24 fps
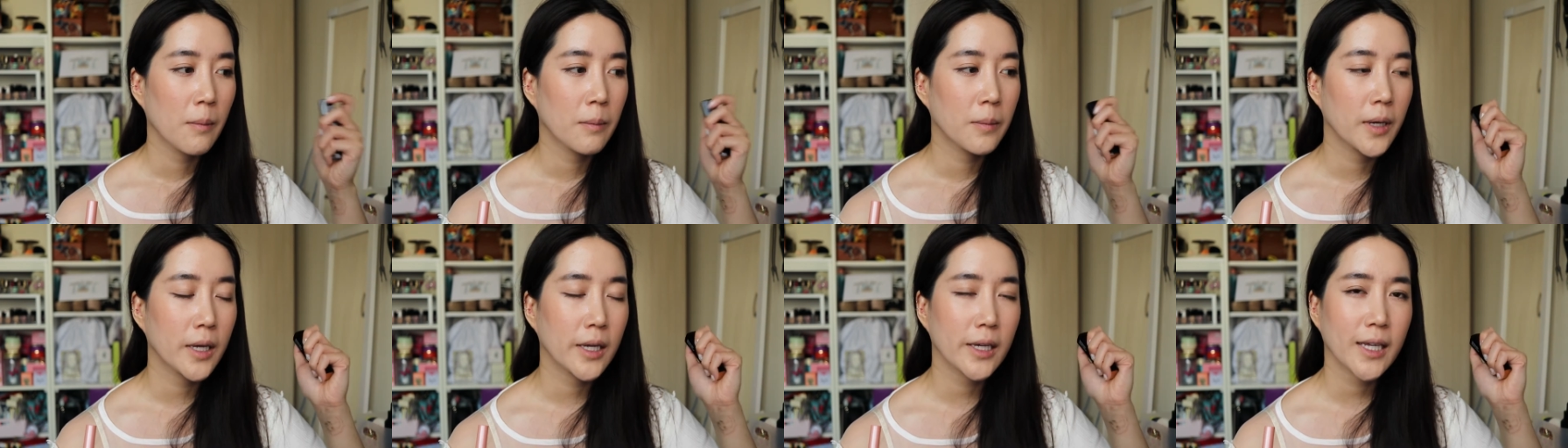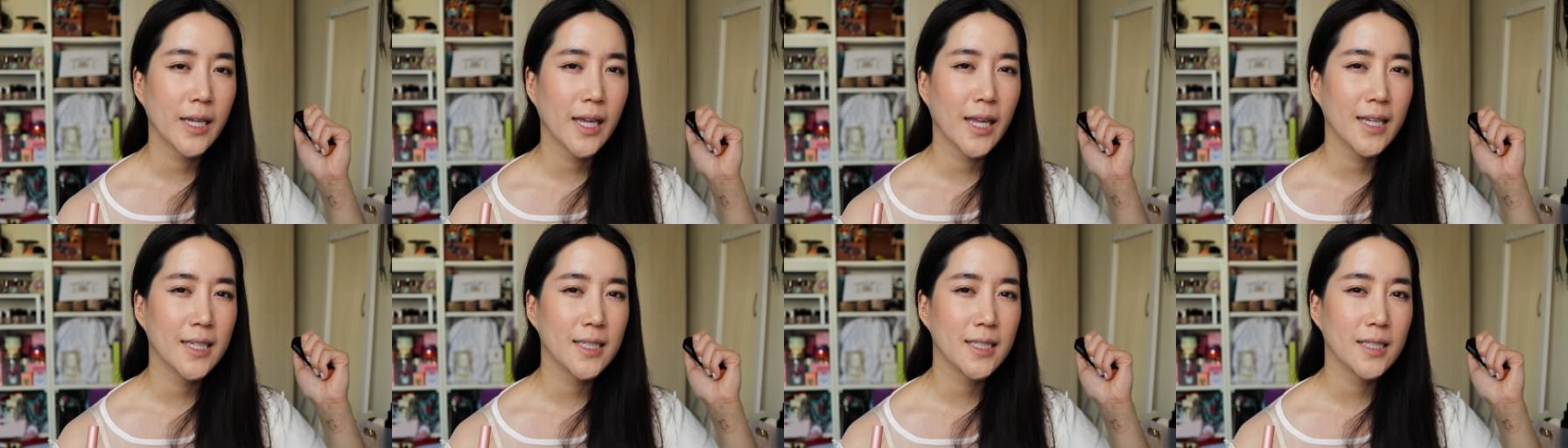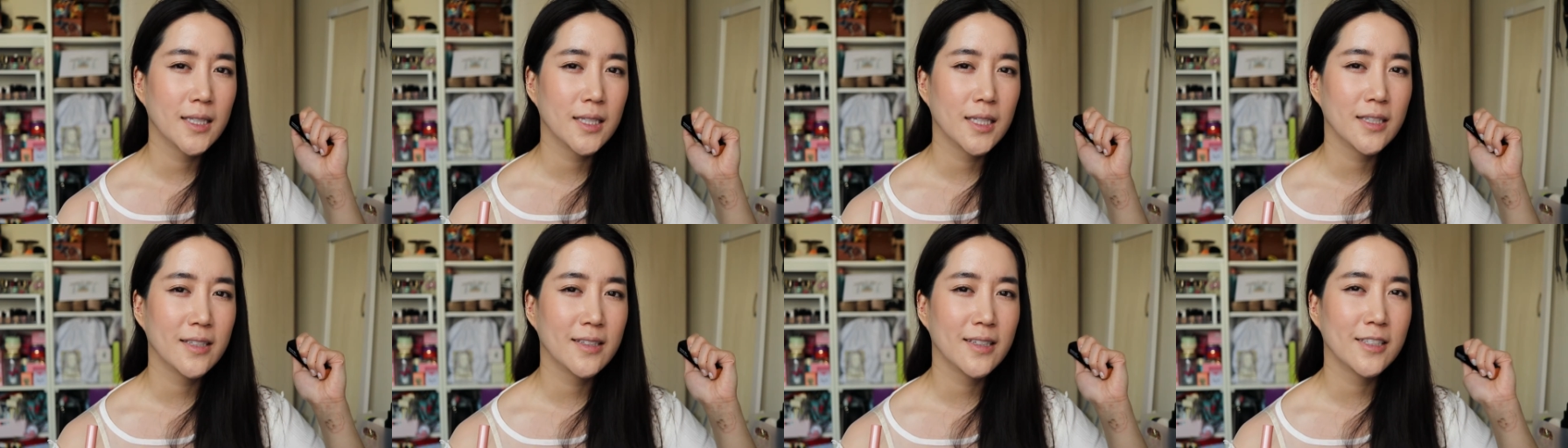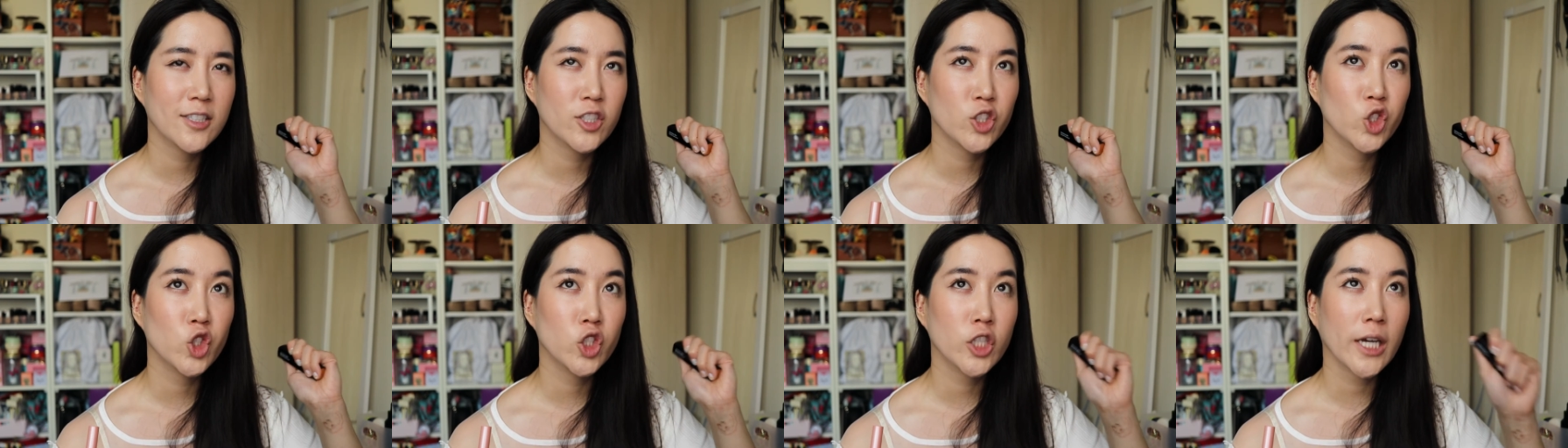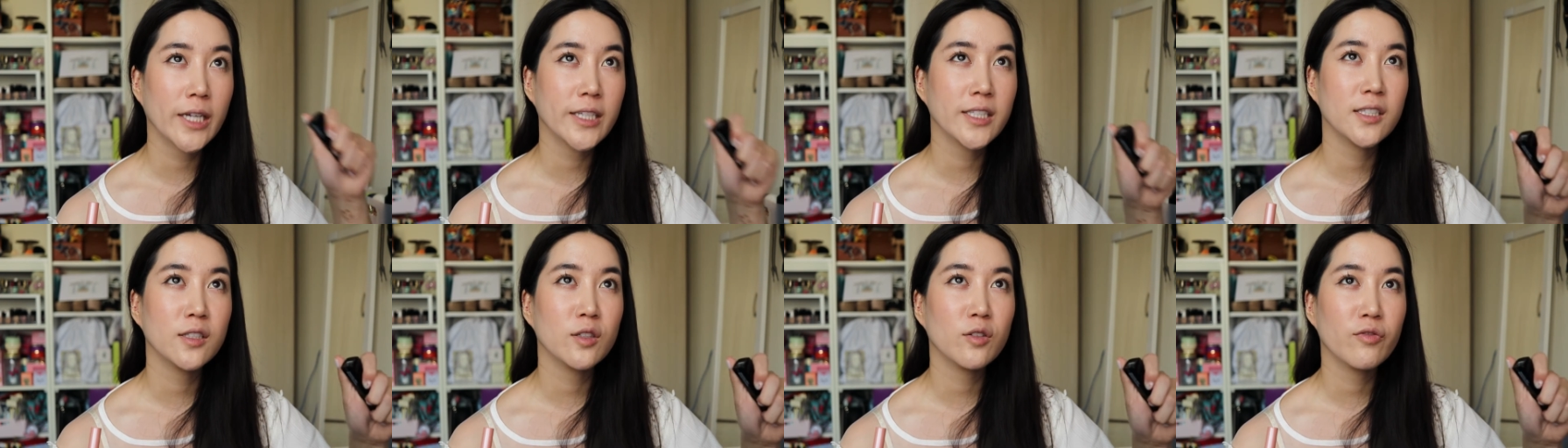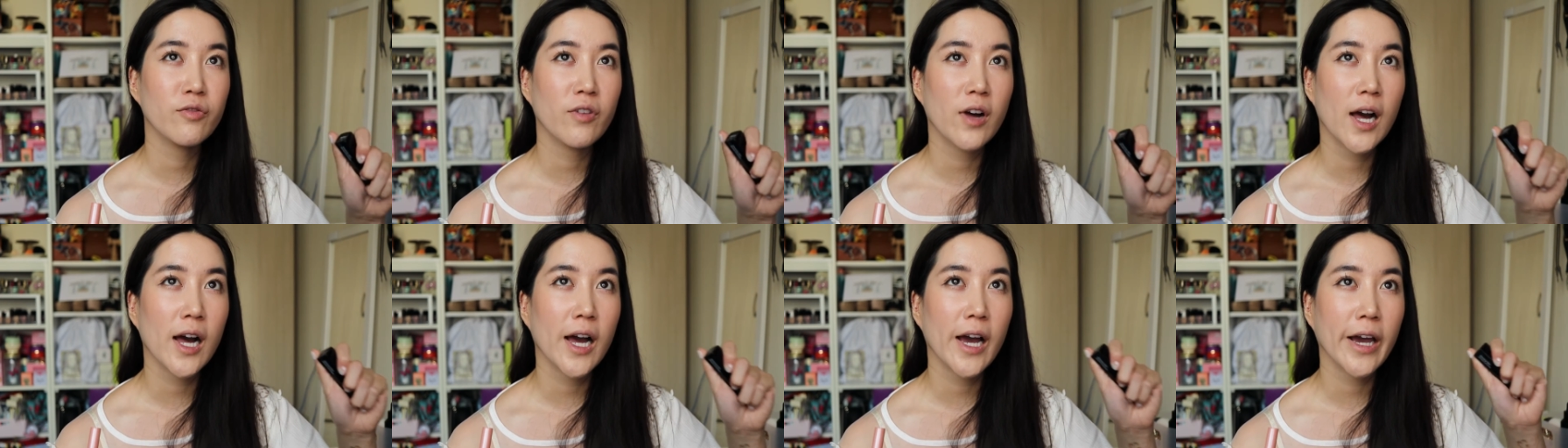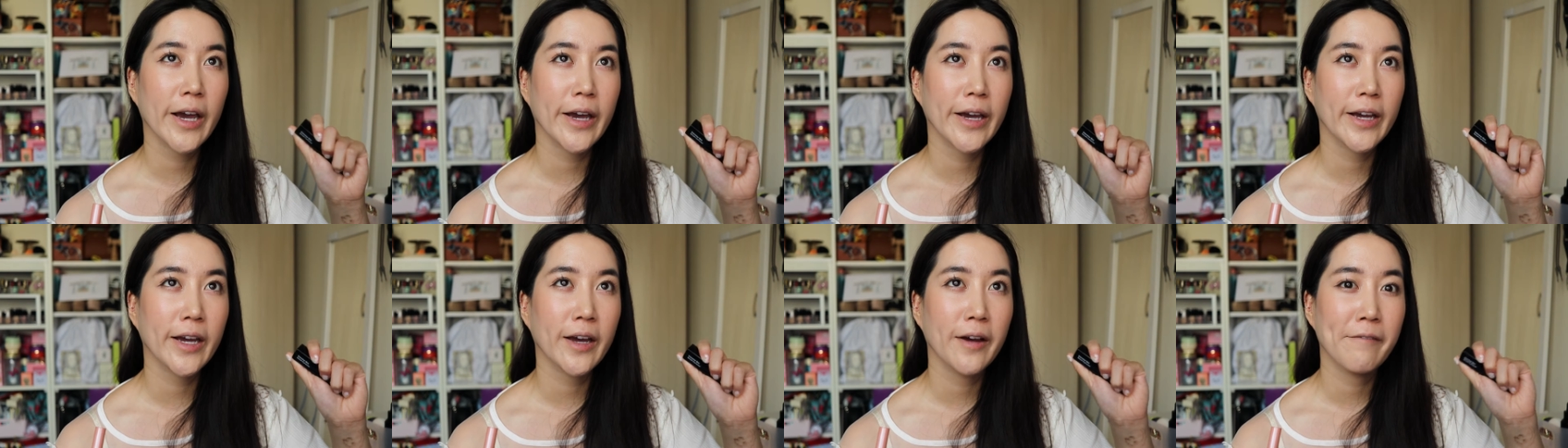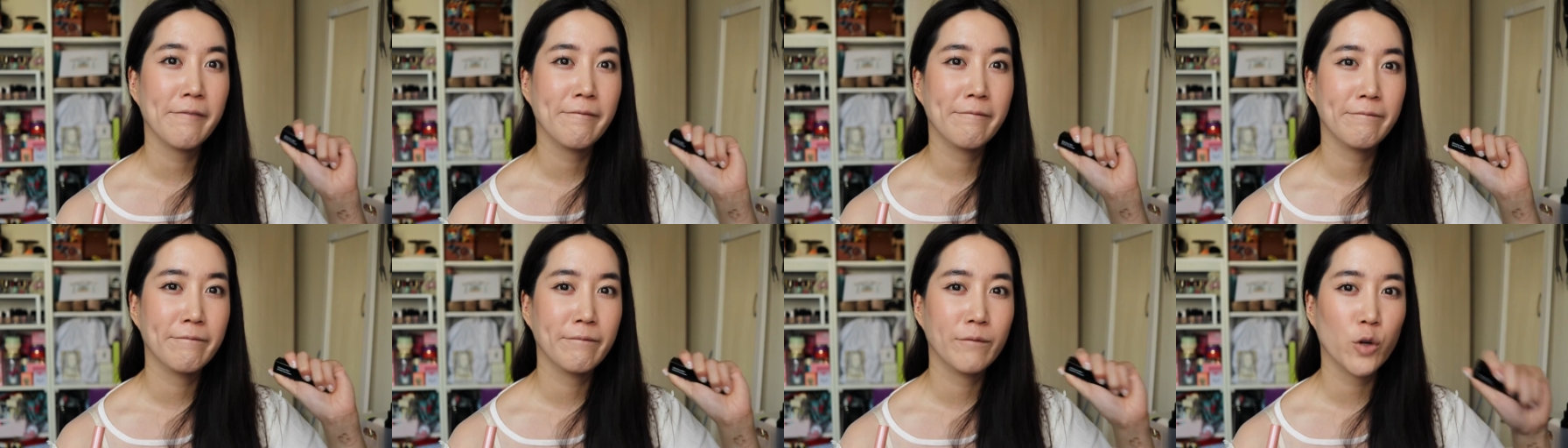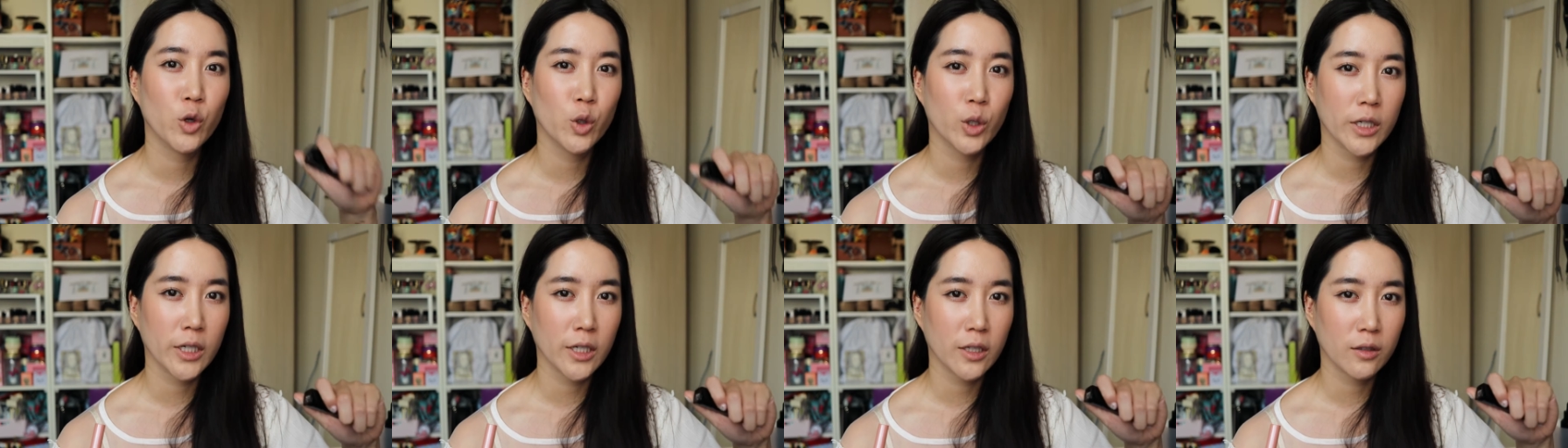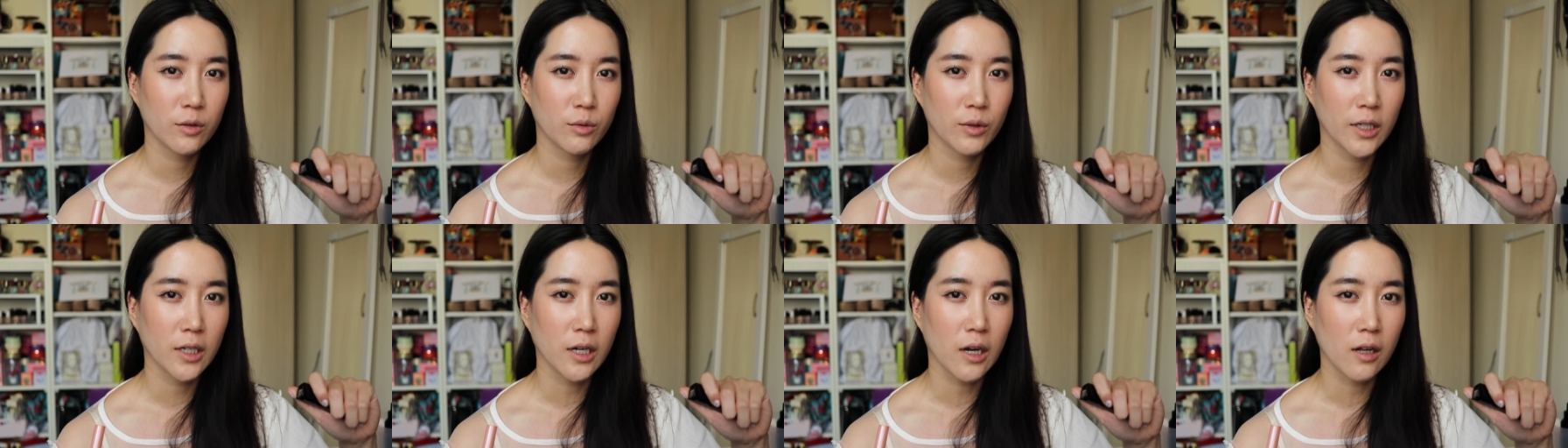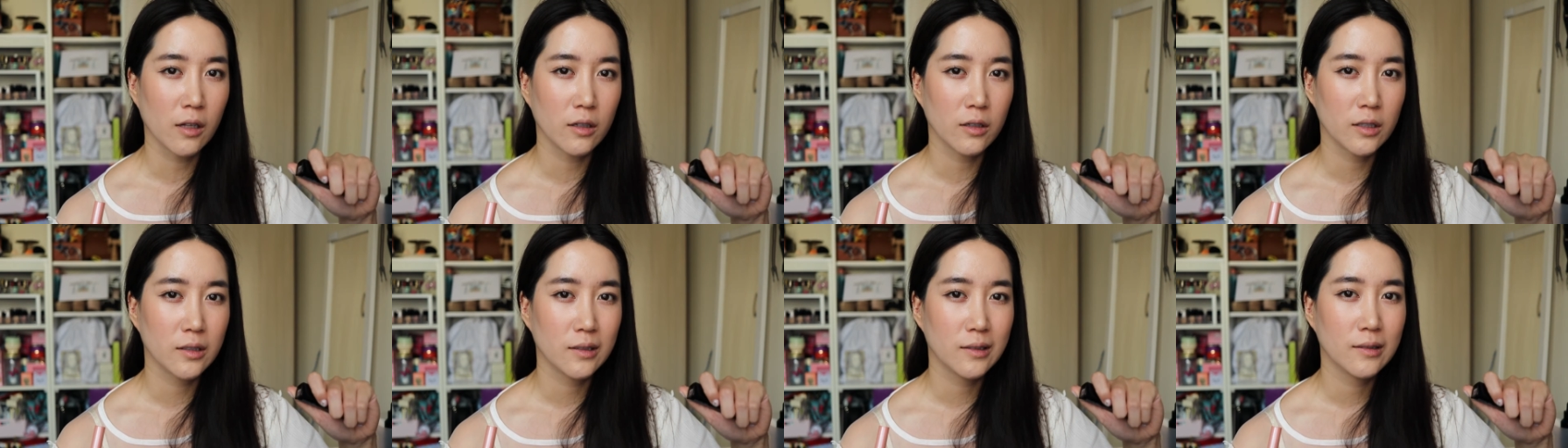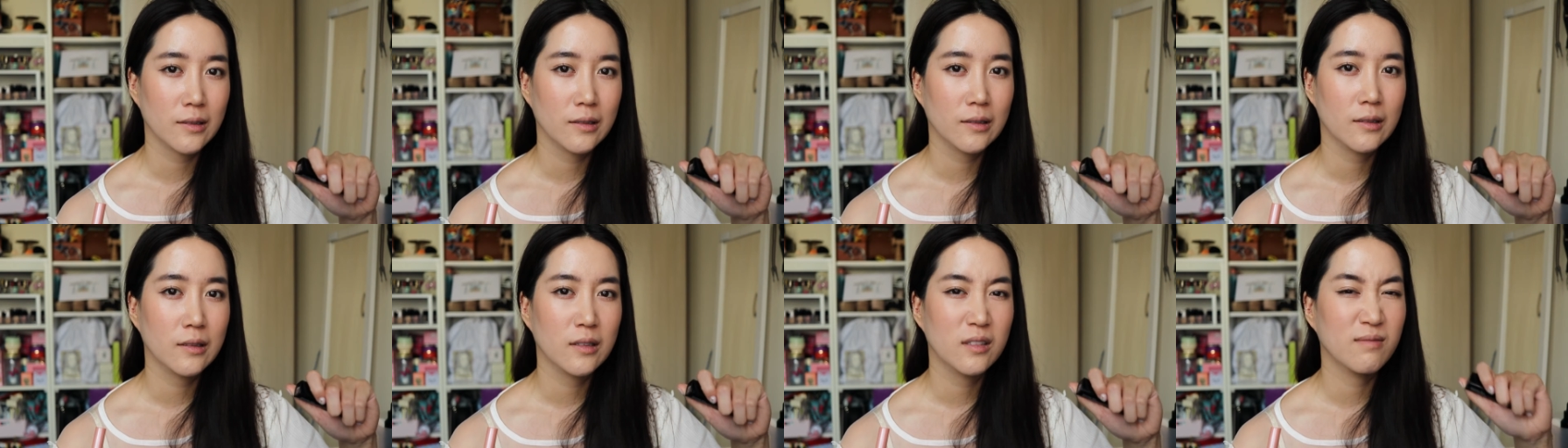but is does it justify $43?